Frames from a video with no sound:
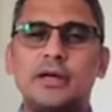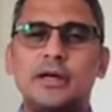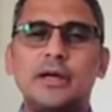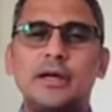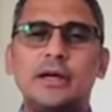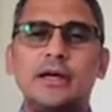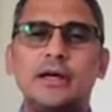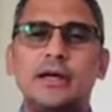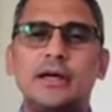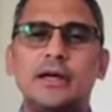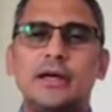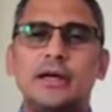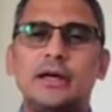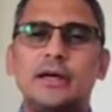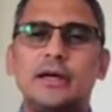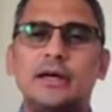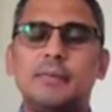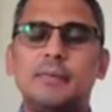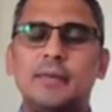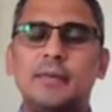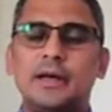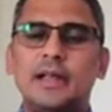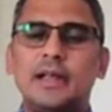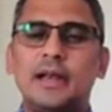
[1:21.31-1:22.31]

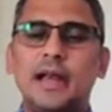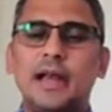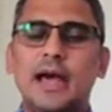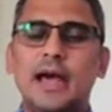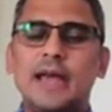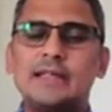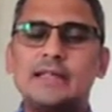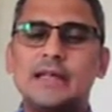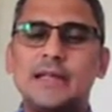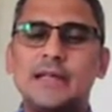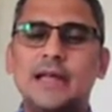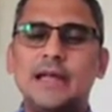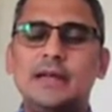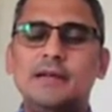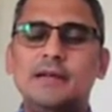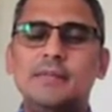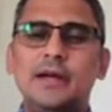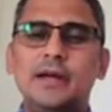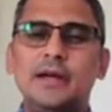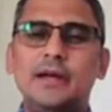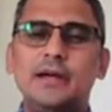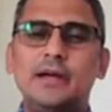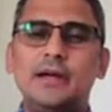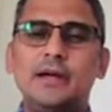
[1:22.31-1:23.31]
But the large
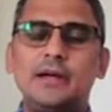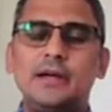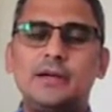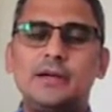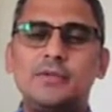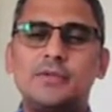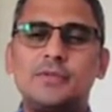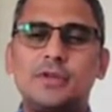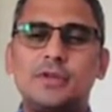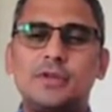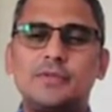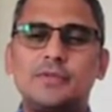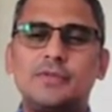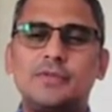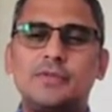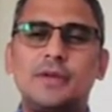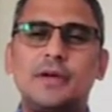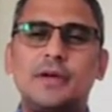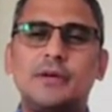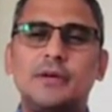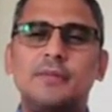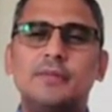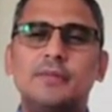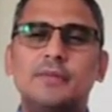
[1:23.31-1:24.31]
element in terms
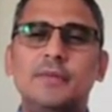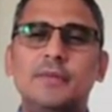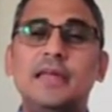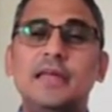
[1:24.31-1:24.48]
of